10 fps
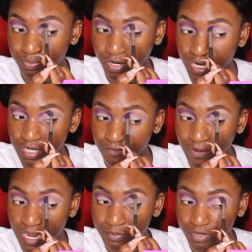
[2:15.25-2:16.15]
bright,
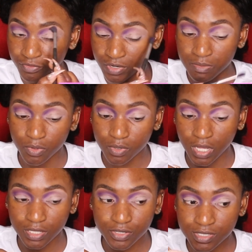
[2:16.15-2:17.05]
vibrant rainbow
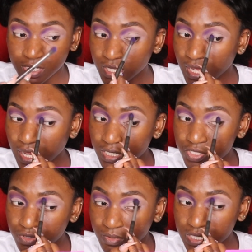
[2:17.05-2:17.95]
colors, and
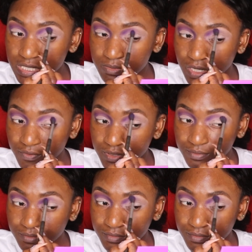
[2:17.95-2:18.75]
this reminds me of it.